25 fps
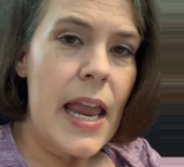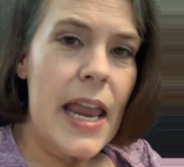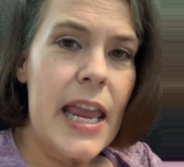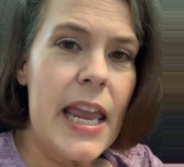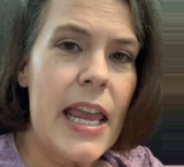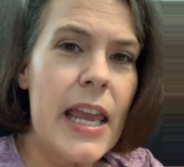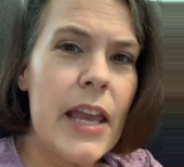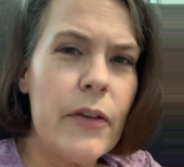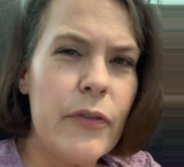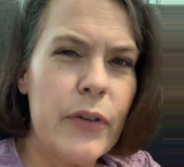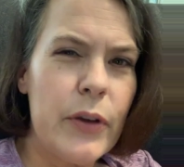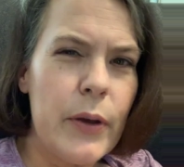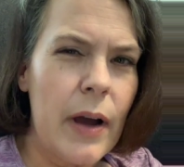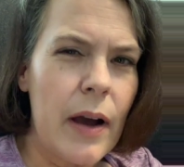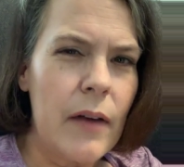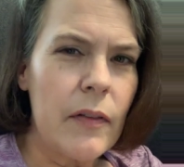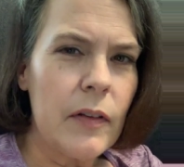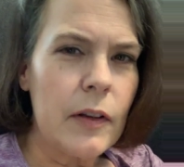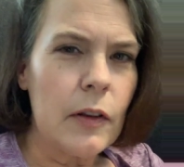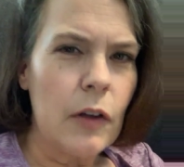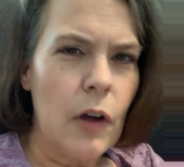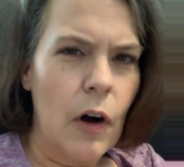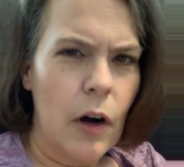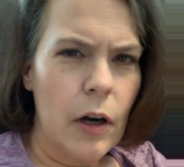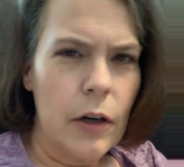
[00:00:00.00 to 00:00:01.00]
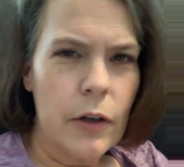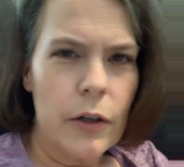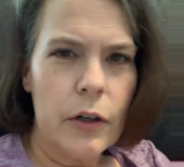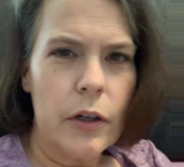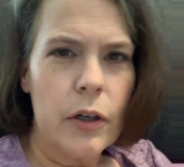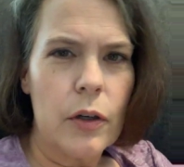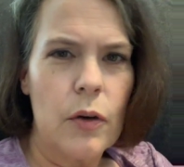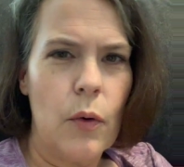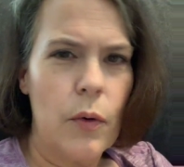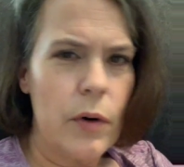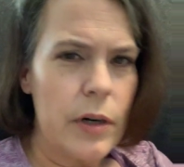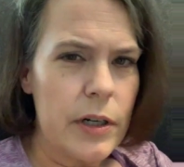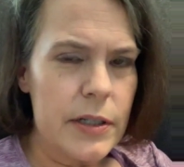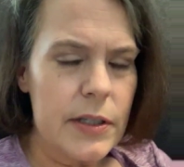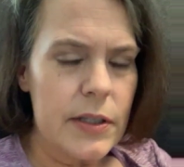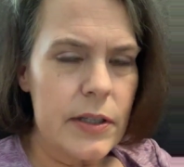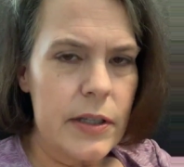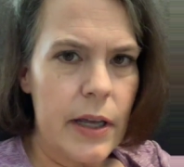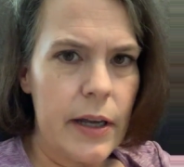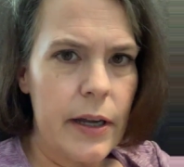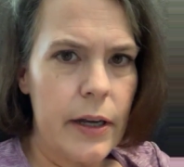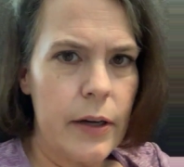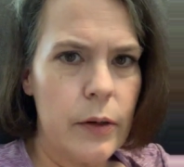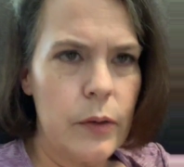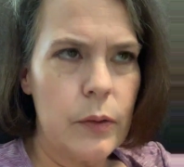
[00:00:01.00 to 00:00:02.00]
If you have a longer course
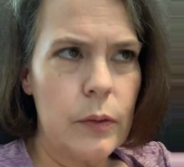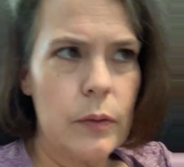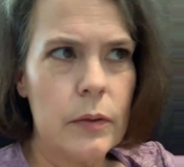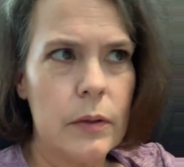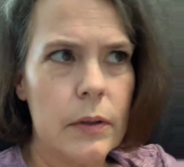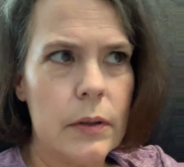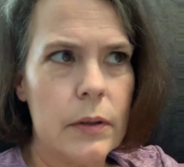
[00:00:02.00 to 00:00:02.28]
though,